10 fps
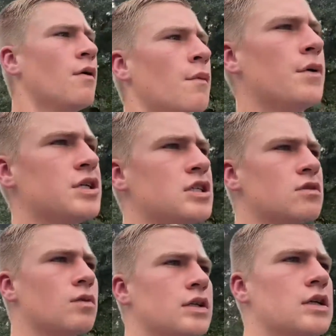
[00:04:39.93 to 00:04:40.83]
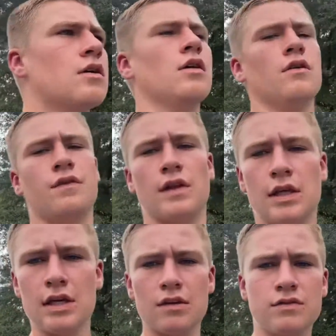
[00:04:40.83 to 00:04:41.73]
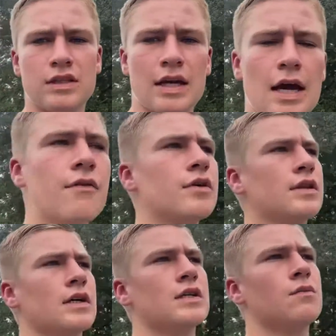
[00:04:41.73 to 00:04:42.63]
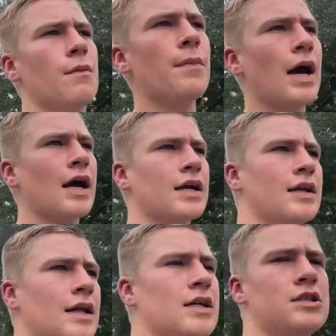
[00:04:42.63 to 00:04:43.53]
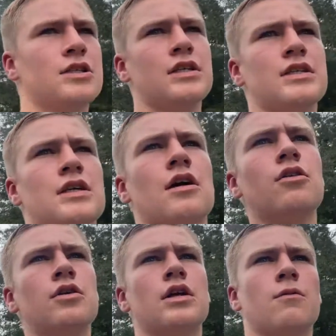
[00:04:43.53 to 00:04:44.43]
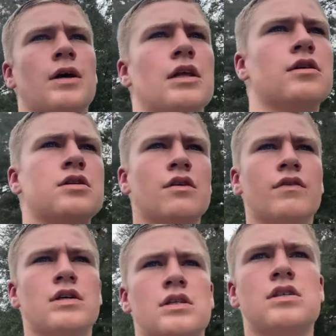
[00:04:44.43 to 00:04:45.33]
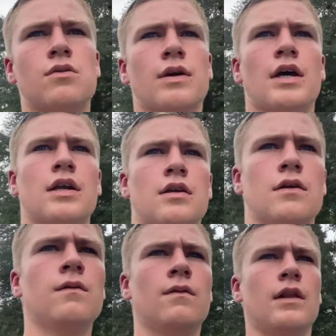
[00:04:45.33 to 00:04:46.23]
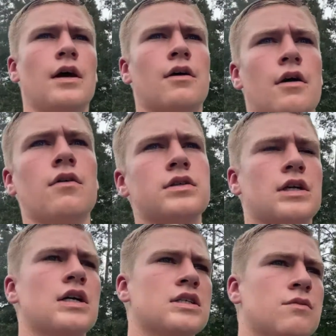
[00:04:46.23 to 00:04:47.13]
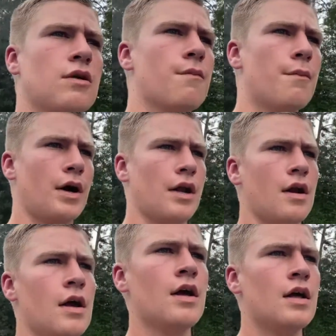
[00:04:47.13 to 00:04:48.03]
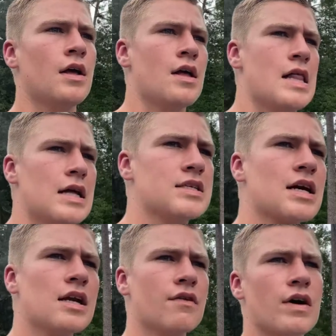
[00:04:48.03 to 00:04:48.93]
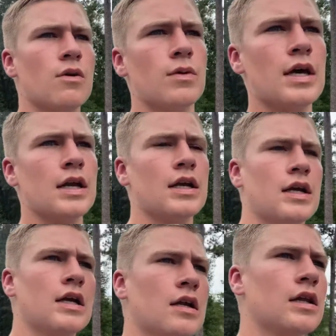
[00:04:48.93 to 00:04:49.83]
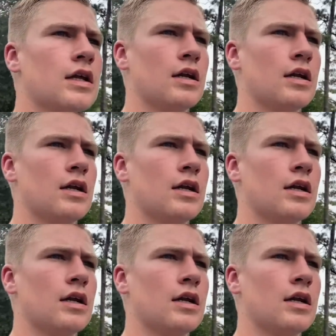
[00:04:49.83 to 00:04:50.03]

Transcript: But she's wanting all of the leaves and everything to be bagged, and that just isn't included in regular service, and so we had to let her go as a customer. But that's kind of how we had to handle it.